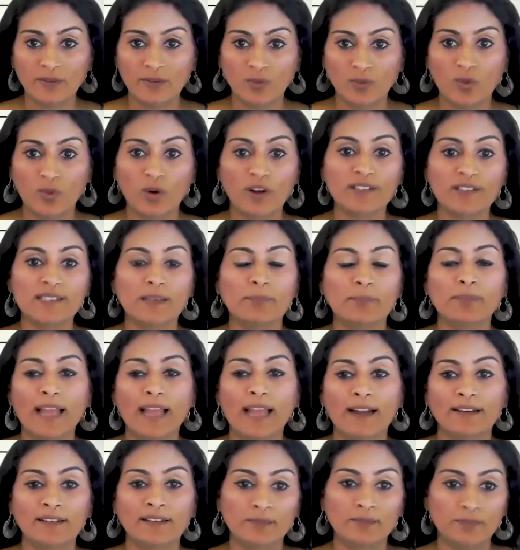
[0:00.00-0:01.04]
What is the
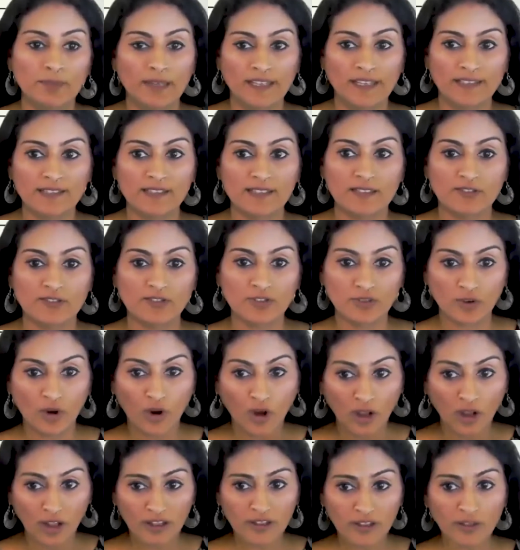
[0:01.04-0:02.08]
plan in place? So
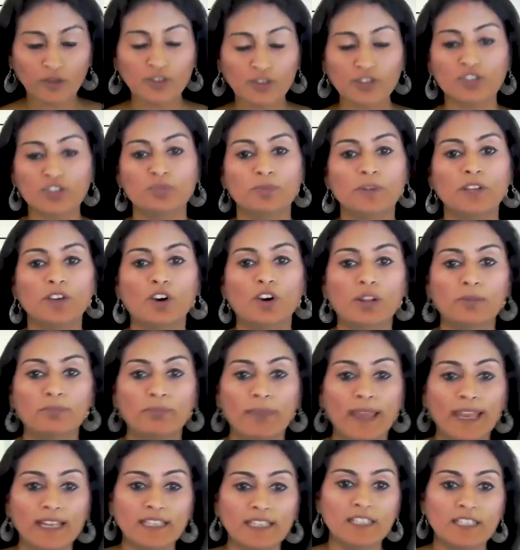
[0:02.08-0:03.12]
all those should be all
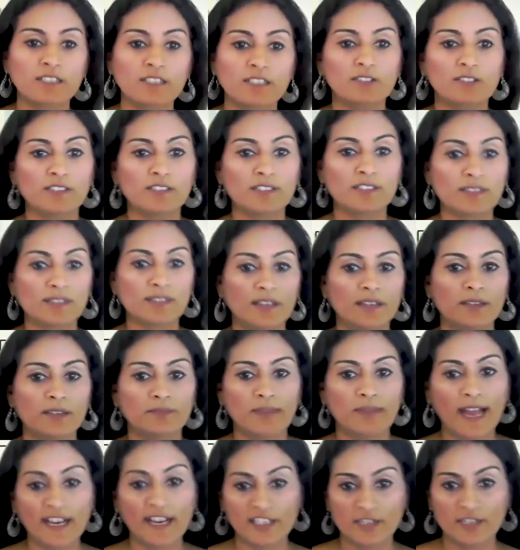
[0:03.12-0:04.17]
baked into this
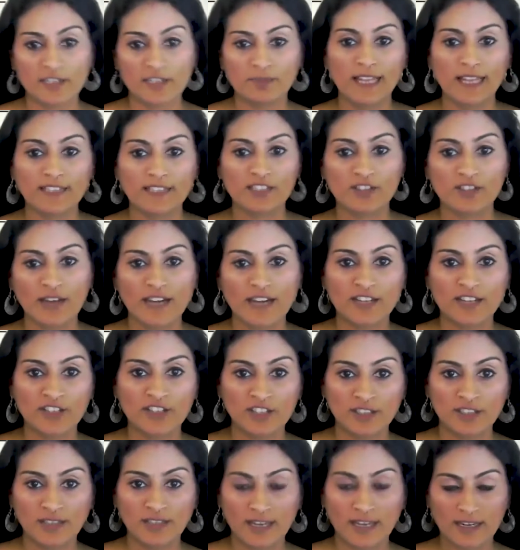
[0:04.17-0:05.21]
action plan strategy
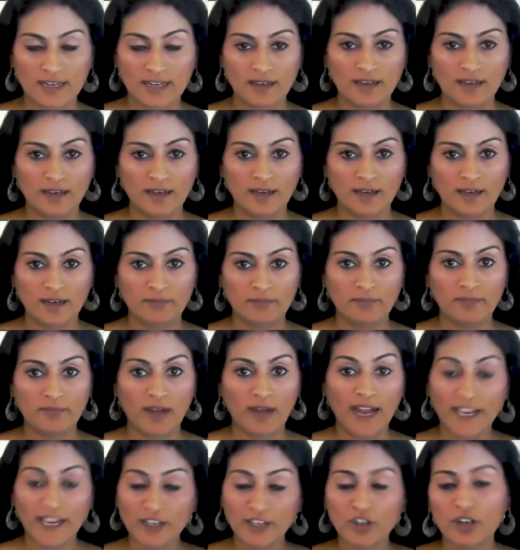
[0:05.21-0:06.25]
that
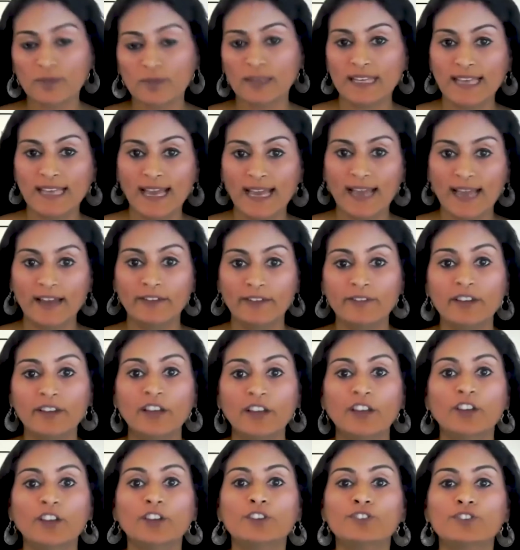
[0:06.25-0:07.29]
I normally have.
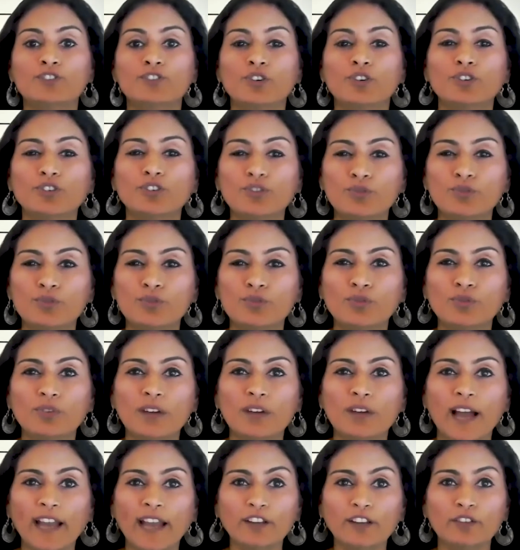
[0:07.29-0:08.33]
So you
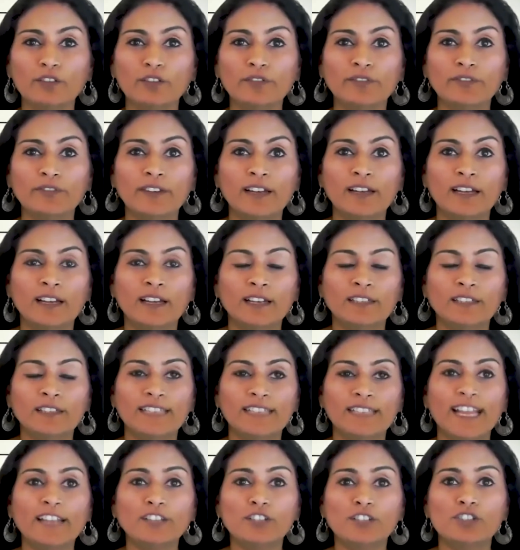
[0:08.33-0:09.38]
kind of
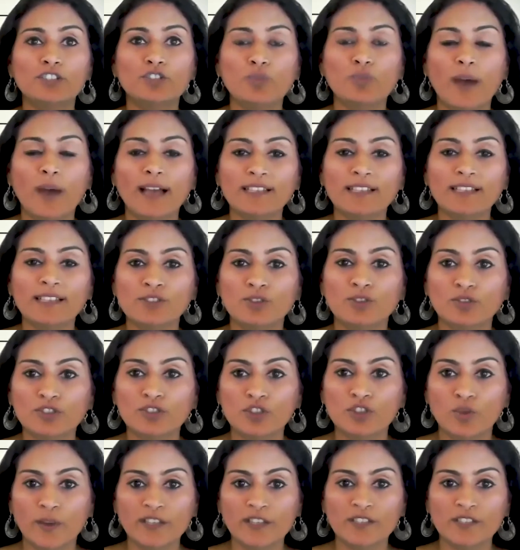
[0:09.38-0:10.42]
tend to ask those
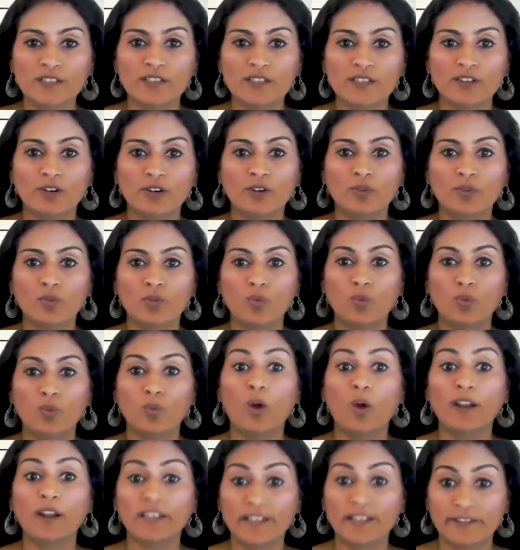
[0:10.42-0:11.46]
questions around
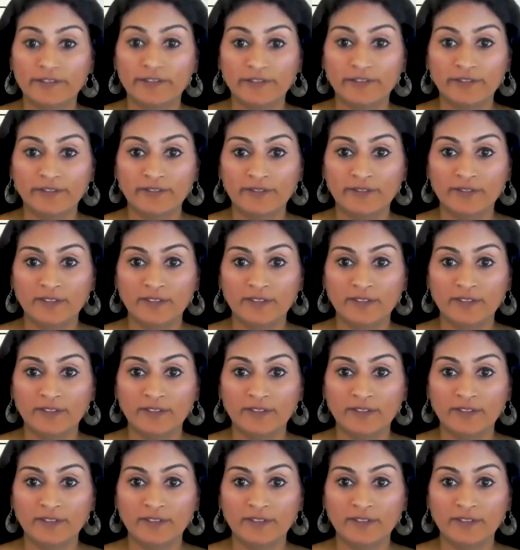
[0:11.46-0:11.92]
what if,